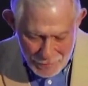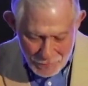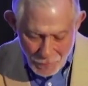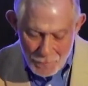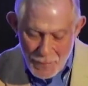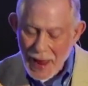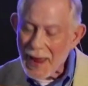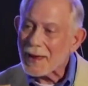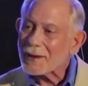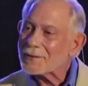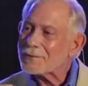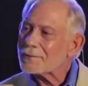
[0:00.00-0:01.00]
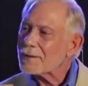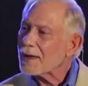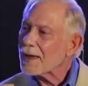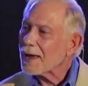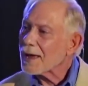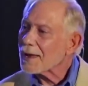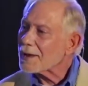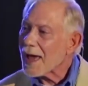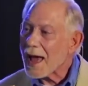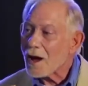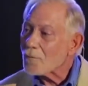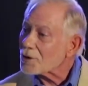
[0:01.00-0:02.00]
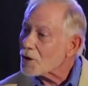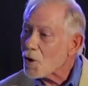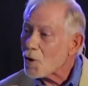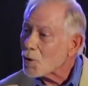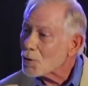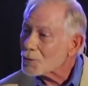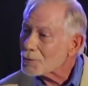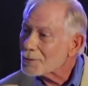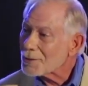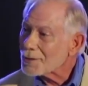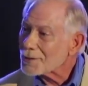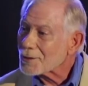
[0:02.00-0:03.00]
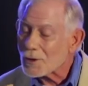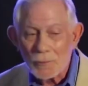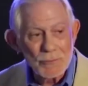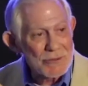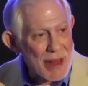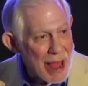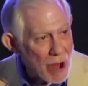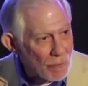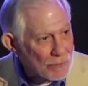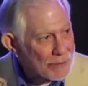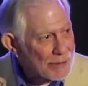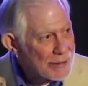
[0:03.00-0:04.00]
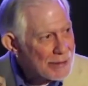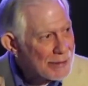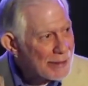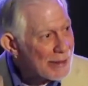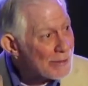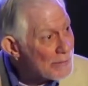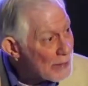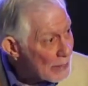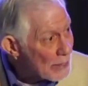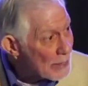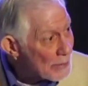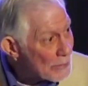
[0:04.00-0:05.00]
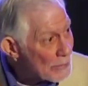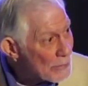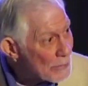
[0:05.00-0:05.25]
for man and how it all comes out in the end.